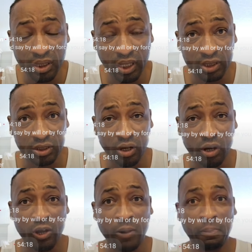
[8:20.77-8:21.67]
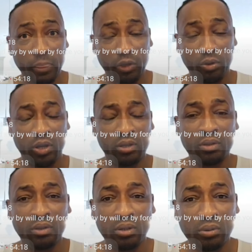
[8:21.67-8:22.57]
Yeah, so, you know,
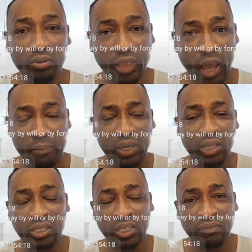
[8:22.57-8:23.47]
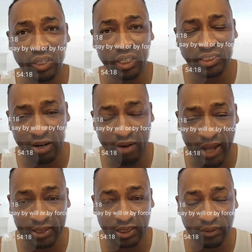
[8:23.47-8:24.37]
we can't make it even
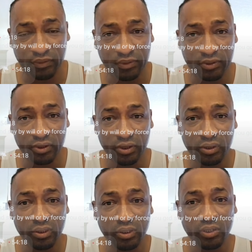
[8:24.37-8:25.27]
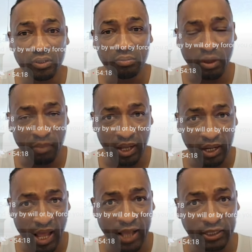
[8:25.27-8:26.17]
interactive. Remember
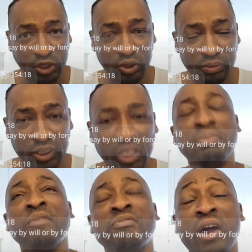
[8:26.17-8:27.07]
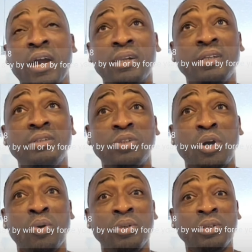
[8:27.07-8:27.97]
the last treat, me keep at Franklin
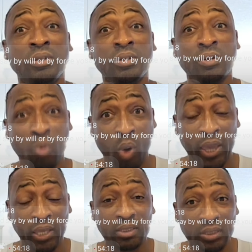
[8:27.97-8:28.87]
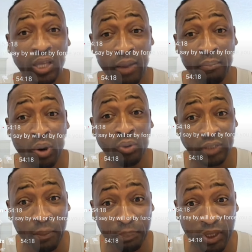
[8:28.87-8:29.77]
Town, quite
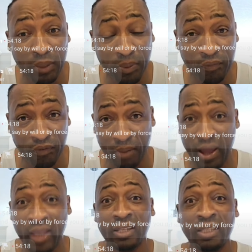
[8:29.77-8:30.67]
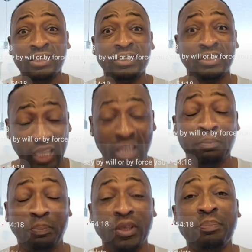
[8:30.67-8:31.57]
amount of people from at least
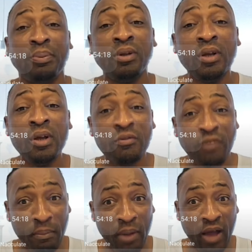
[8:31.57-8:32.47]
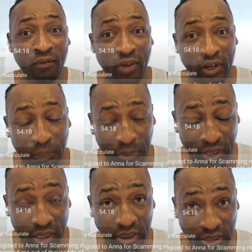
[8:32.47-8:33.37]
10 people from half of the
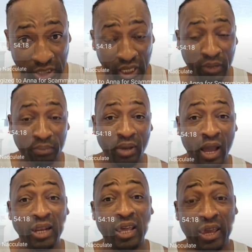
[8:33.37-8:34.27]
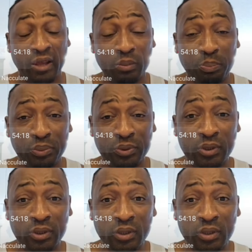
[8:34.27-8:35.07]
PH came and help